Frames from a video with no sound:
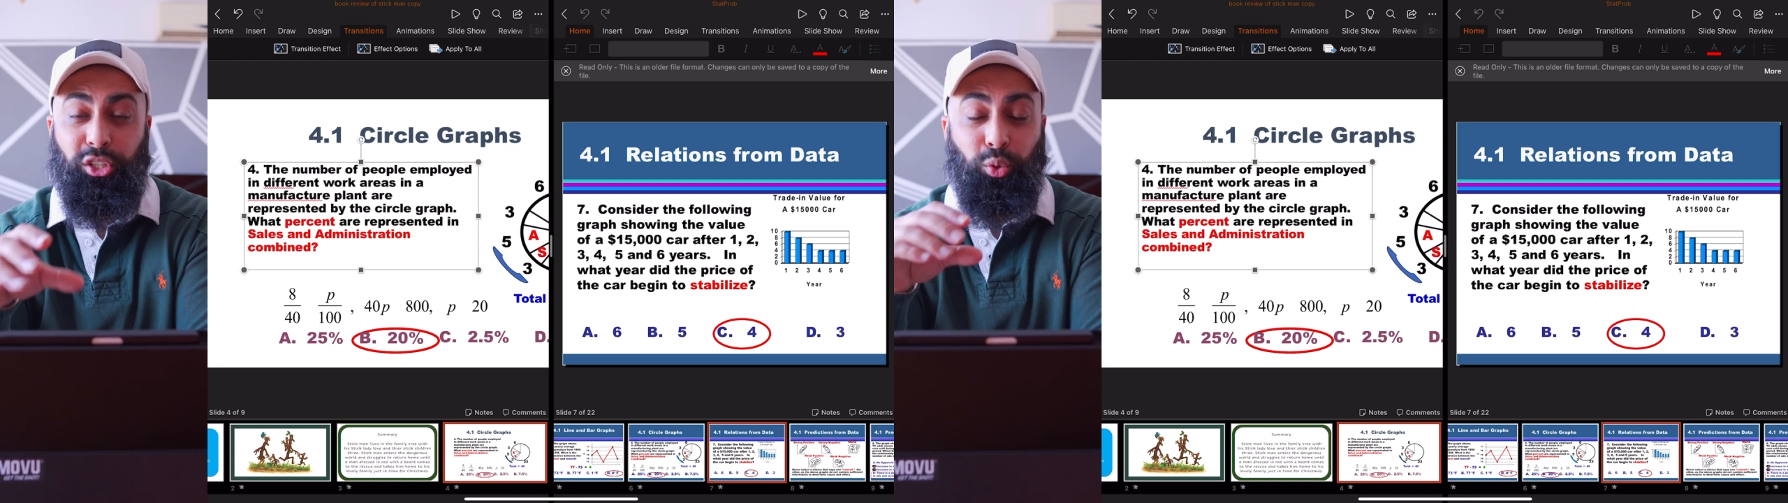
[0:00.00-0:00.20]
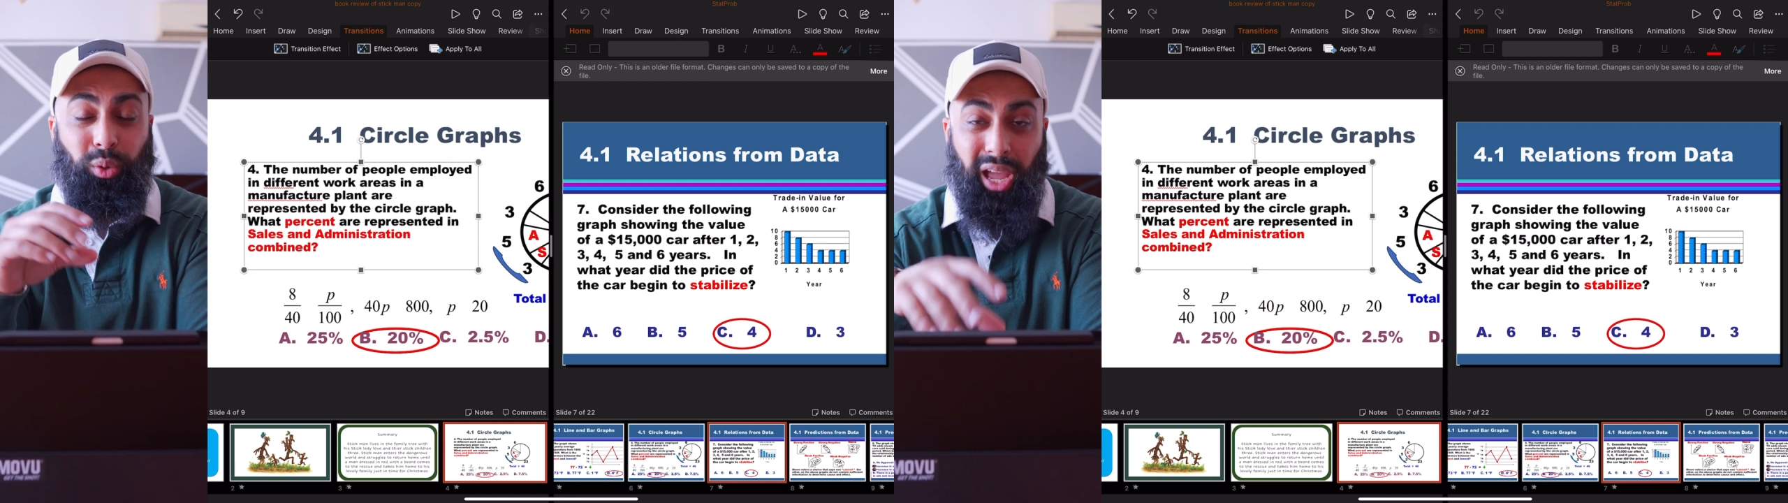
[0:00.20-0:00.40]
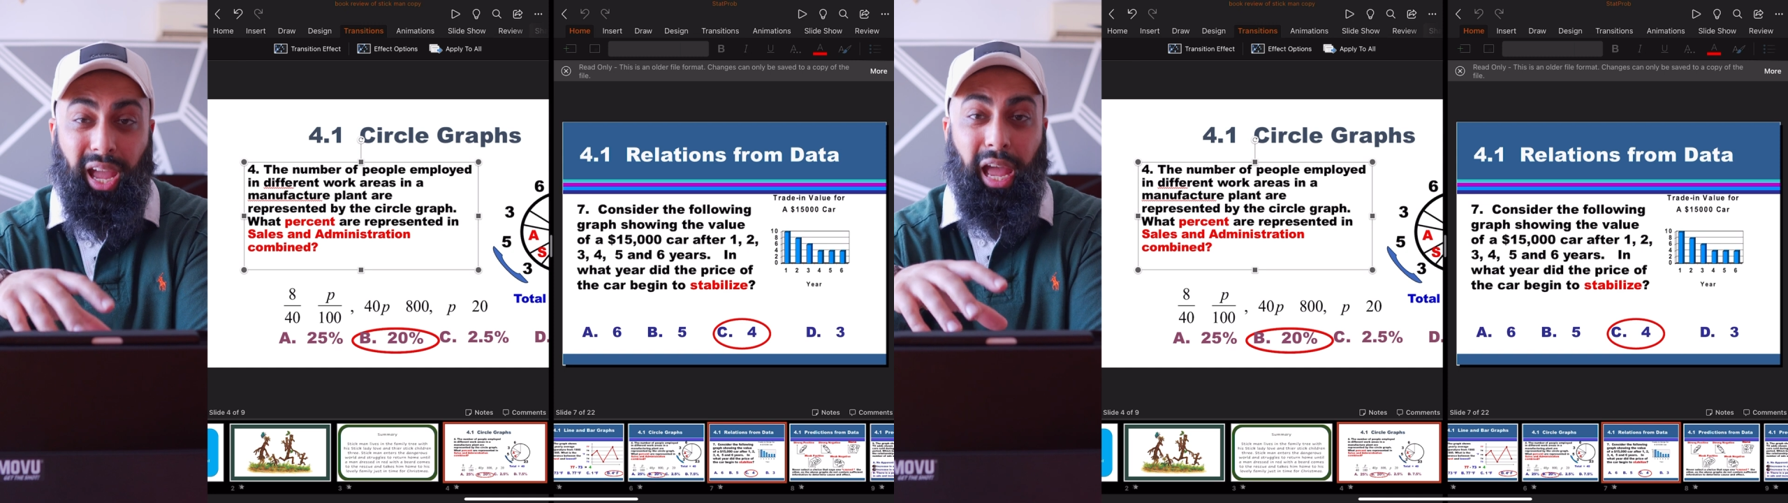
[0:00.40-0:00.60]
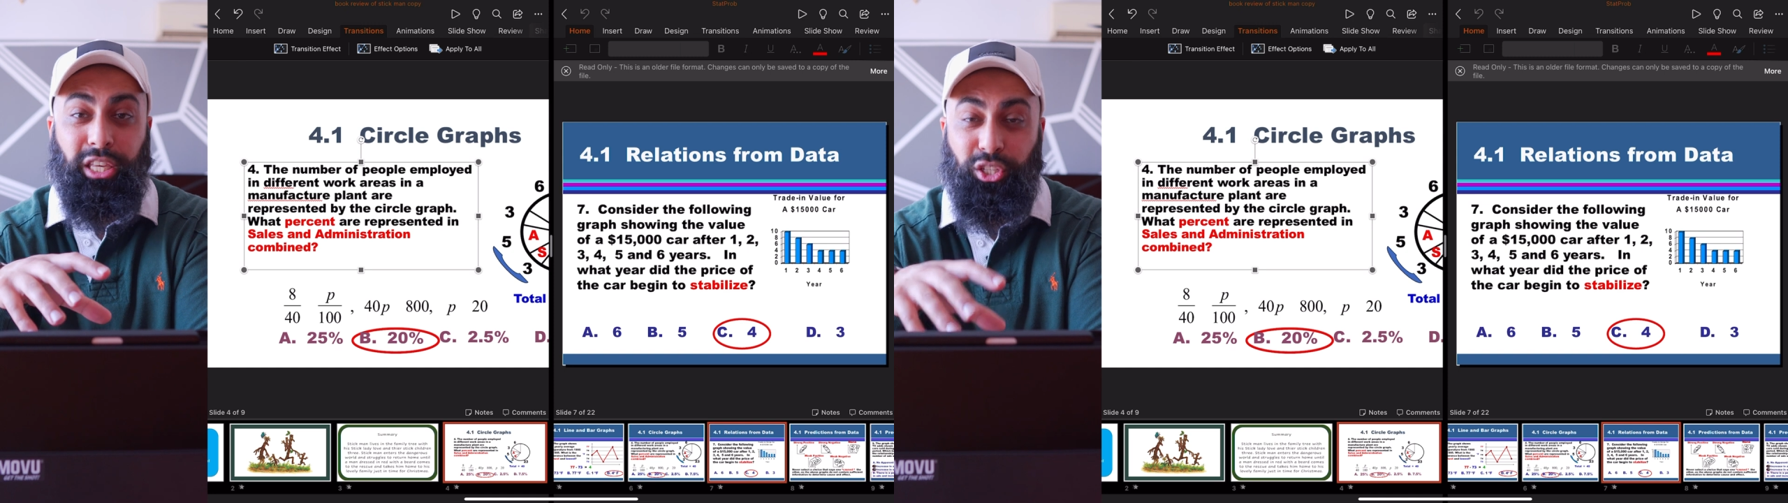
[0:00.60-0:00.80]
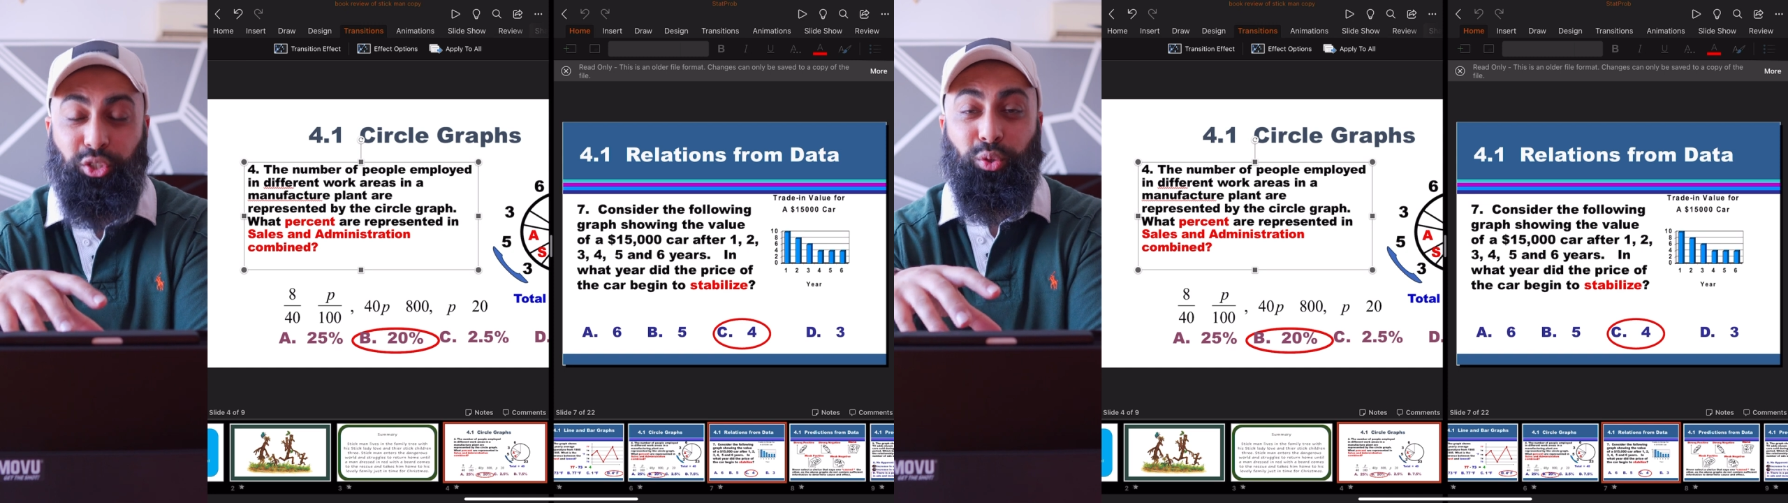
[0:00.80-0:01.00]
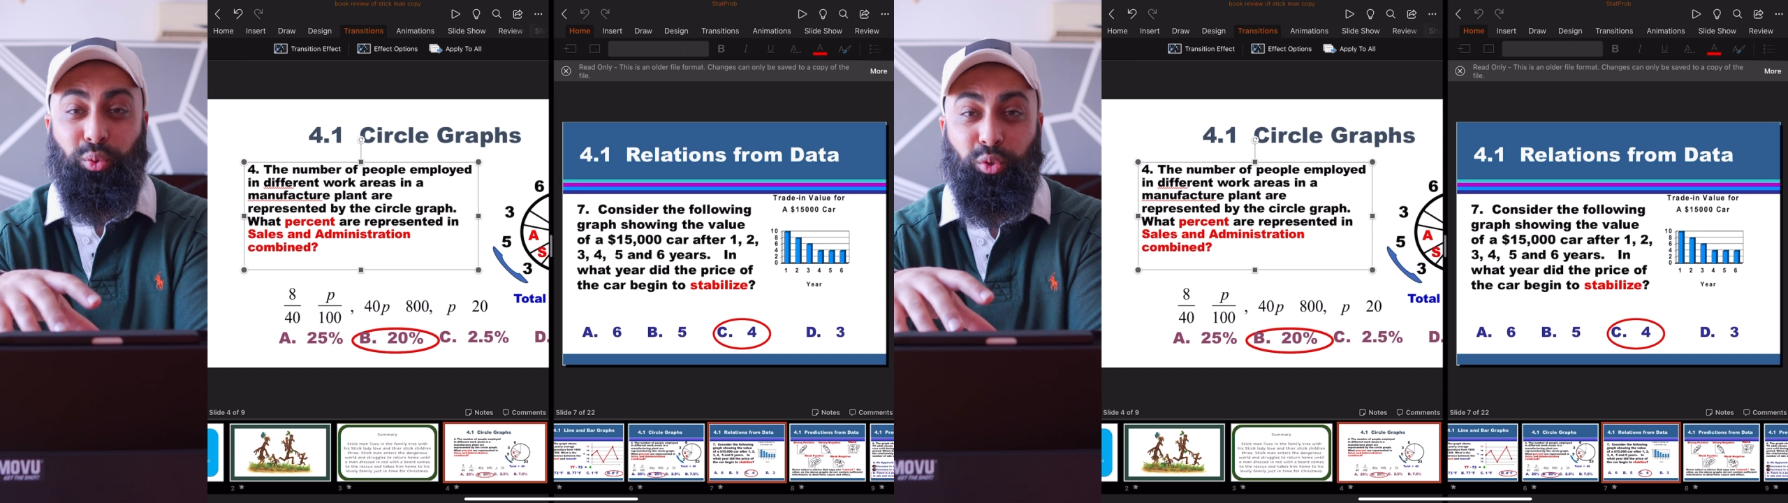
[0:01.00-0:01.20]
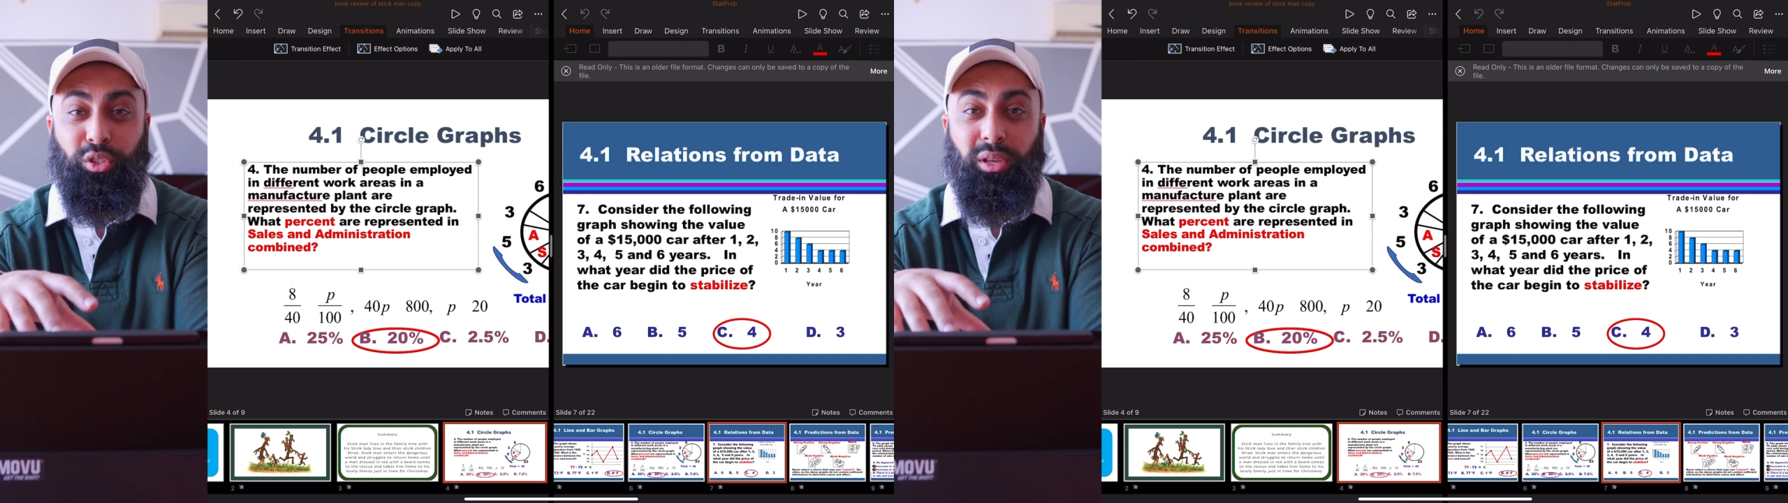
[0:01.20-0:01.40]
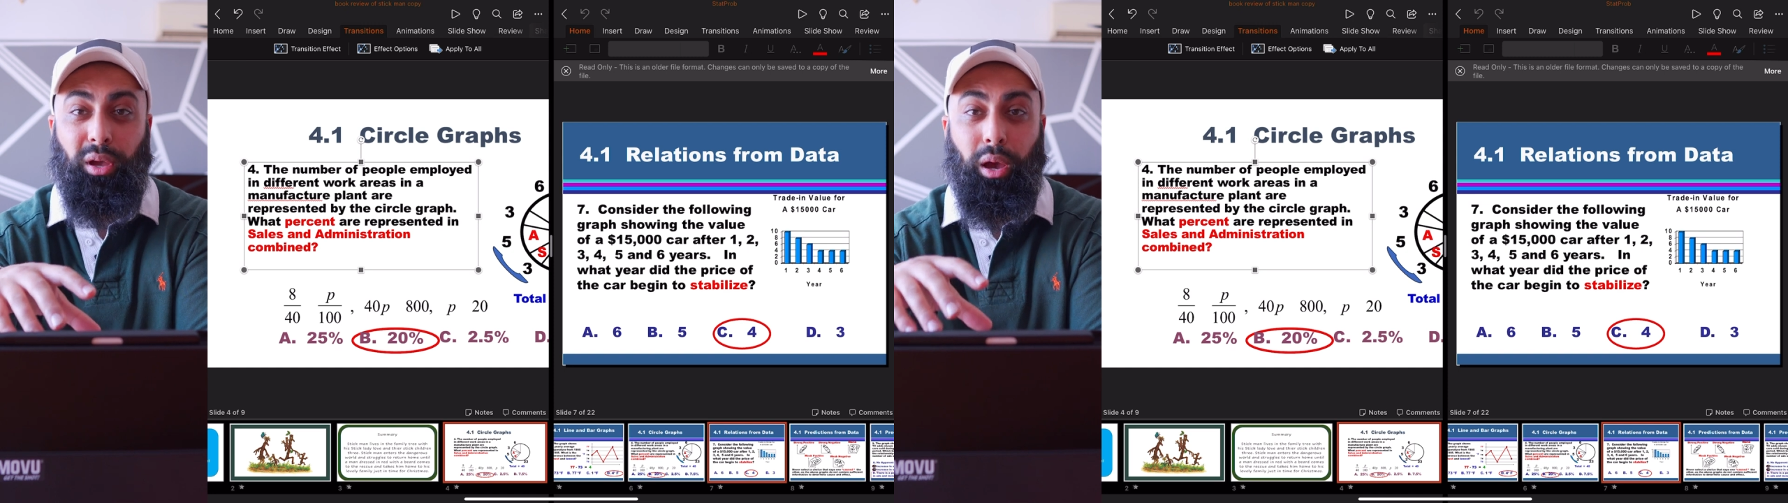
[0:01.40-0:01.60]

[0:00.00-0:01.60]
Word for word: You can use